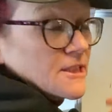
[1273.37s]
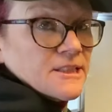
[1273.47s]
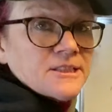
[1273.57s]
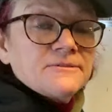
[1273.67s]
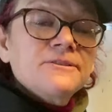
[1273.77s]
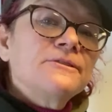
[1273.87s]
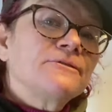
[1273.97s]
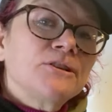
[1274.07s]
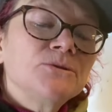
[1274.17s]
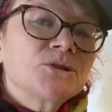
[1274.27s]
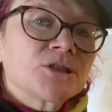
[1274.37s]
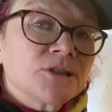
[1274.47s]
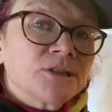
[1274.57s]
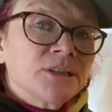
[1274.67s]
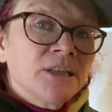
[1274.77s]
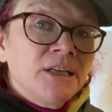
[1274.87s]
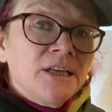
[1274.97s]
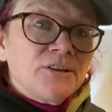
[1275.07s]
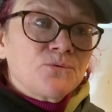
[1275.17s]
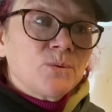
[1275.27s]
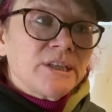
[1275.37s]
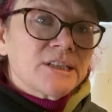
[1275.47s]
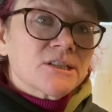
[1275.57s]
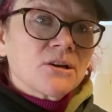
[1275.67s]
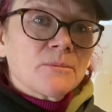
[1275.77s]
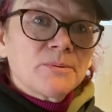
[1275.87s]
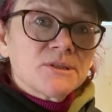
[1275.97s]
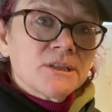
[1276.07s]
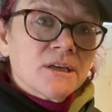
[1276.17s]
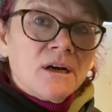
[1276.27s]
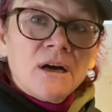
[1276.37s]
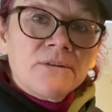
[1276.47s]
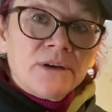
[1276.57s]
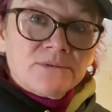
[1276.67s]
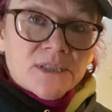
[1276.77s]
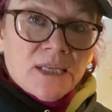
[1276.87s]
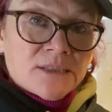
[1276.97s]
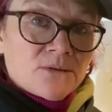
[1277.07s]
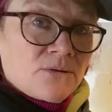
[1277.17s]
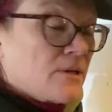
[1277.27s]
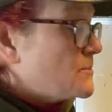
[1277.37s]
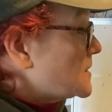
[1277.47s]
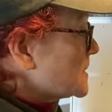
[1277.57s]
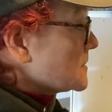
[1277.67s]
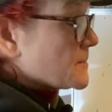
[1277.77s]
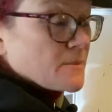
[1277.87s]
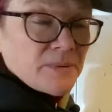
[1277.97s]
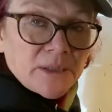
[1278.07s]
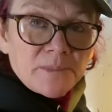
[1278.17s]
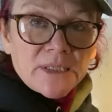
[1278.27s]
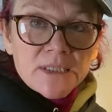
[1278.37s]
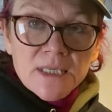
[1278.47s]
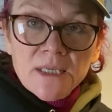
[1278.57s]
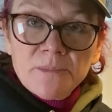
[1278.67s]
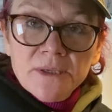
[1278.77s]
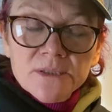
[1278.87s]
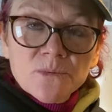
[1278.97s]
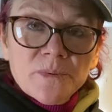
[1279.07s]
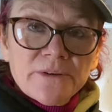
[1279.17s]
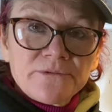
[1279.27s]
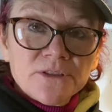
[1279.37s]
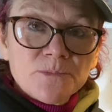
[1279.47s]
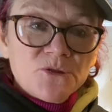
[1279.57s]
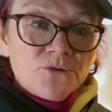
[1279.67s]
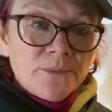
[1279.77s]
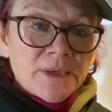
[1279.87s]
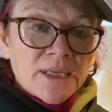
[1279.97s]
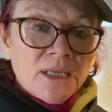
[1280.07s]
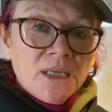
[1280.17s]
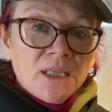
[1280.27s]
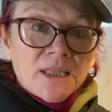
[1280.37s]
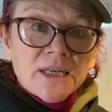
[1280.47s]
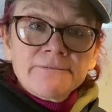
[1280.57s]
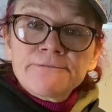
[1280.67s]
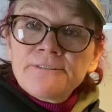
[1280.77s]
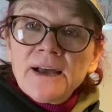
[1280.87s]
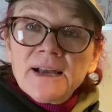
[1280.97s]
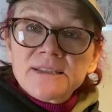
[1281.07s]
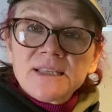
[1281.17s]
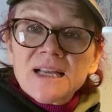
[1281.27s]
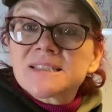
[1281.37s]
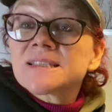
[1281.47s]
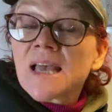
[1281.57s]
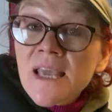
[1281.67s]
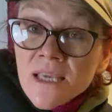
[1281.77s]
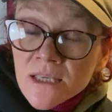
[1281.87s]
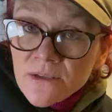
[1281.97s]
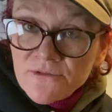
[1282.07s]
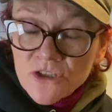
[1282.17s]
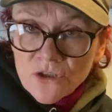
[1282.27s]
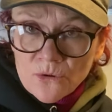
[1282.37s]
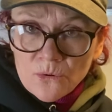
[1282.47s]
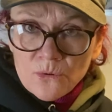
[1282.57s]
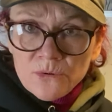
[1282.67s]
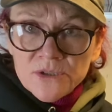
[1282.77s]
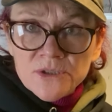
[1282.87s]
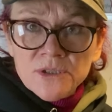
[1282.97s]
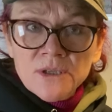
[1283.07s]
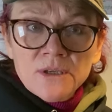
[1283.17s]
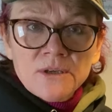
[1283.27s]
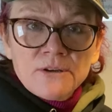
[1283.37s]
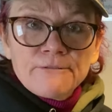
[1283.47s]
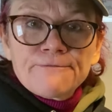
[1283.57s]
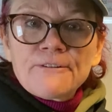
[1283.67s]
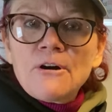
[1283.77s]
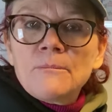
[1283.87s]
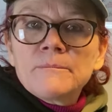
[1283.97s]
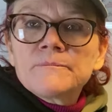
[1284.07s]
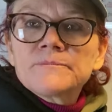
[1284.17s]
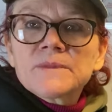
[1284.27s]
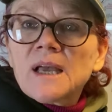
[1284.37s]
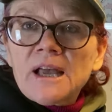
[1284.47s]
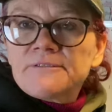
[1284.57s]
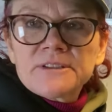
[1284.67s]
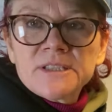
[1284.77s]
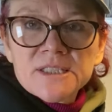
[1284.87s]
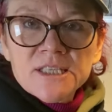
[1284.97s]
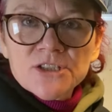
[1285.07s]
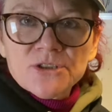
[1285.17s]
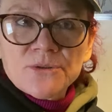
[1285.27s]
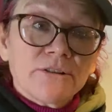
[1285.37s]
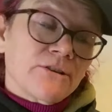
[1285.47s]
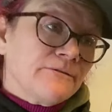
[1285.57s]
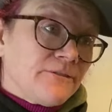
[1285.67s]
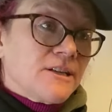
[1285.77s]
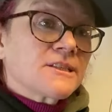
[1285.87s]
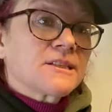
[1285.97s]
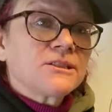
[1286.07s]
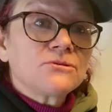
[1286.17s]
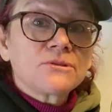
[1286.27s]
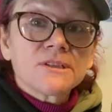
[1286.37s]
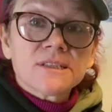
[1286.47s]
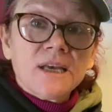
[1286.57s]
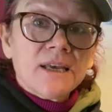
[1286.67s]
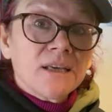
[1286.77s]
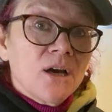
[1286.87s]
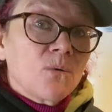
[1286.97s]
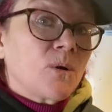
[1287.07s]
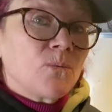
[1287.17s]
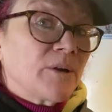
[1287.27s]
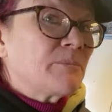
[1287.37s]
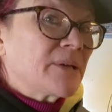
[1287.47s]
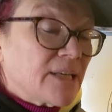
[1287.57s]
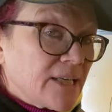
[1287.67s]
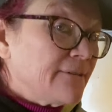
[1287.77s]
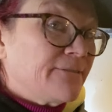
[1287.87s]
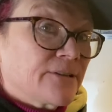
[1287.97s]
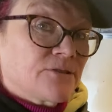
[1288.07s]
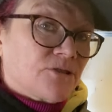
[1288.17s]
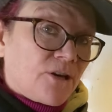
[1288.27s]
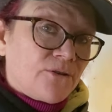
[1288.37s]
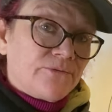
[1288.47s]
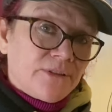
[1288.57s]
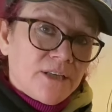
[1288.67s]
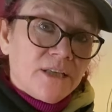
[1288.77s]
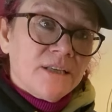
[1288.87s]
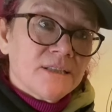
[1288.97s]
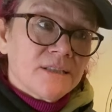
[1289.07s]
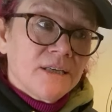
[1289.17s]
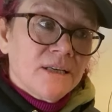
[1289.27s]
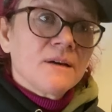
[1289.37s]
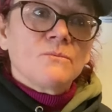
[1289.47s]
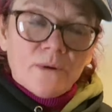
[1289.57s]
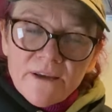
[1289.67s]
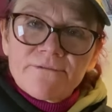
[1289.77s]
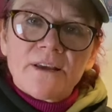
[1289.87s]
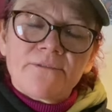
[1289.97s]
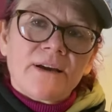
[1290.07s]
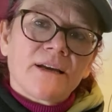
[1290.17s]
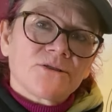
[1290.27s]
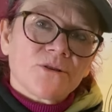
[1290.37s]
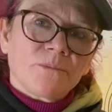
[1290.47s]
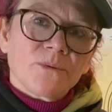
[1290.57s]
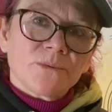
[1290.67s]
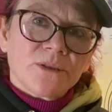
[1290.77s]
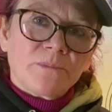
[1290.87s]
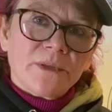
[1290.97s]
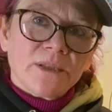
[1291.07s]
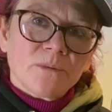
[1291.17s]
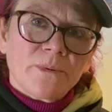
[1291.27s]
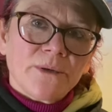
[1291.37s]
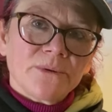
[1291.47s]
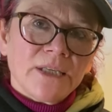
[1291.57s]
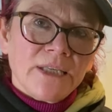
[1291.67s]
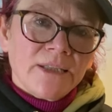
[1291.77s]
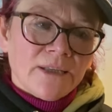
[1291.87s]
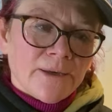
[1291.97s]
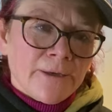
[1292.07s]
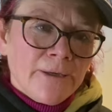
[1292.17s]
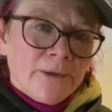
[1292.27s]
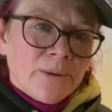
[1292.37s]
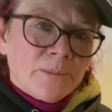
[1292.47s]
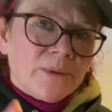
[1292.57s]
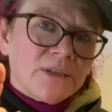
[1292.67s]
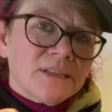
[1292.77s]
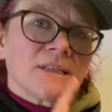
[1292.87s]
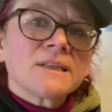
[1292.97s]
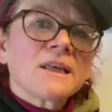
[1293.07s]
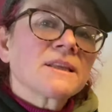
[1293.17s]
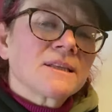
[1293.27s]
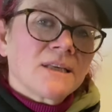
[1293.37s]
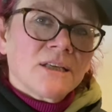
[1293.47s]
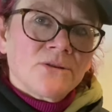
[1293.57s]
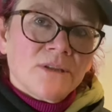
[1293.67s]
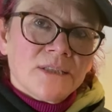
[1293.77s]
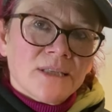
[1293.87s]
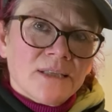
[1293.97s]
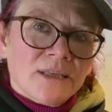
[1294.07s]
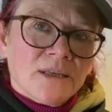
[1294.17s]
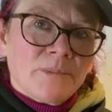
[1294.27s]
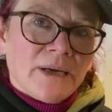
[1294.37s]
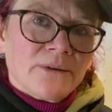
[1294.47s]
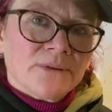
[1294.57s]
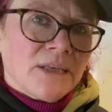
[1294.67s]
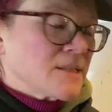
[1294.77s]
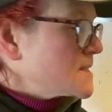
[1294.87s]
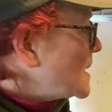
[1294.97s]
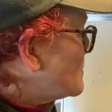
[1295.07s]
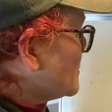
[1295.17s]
years of evolution, if we start putting our own slant on it with a little bit of PPT, personal preference trimming, then in fact that saves the horse from having this issue. Conversely, you could say, well, we've been leaving the toe for years and we've never had trouble with the pedal bone either. But there's another thing you need to think about is that